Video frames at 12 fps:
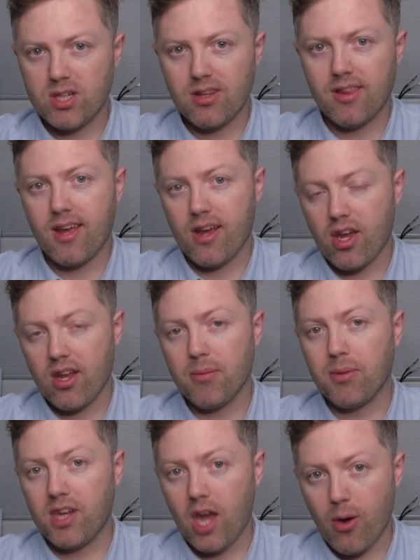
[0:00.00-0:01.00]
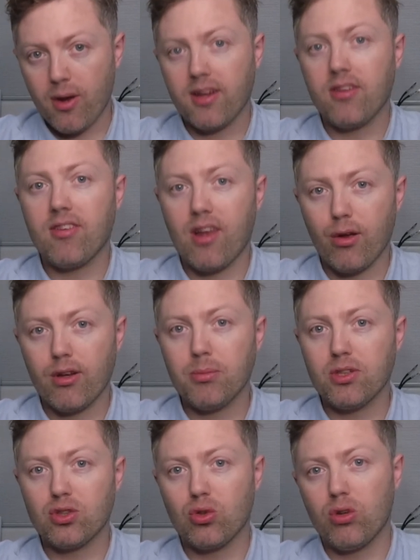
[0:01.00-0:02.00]
they're going to be going slowly
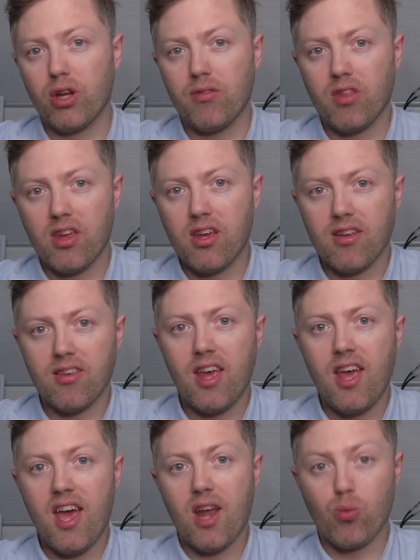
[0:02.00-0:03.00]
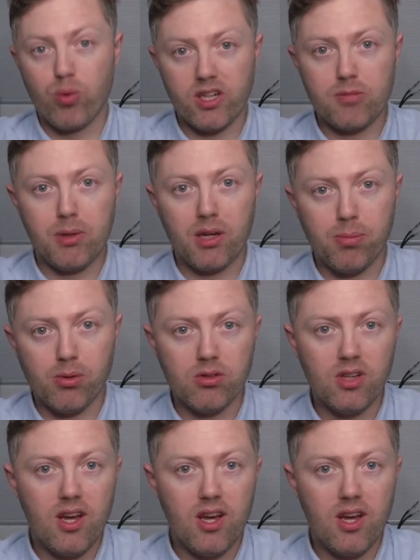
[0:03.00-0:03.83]
but surely over the years. And rich people,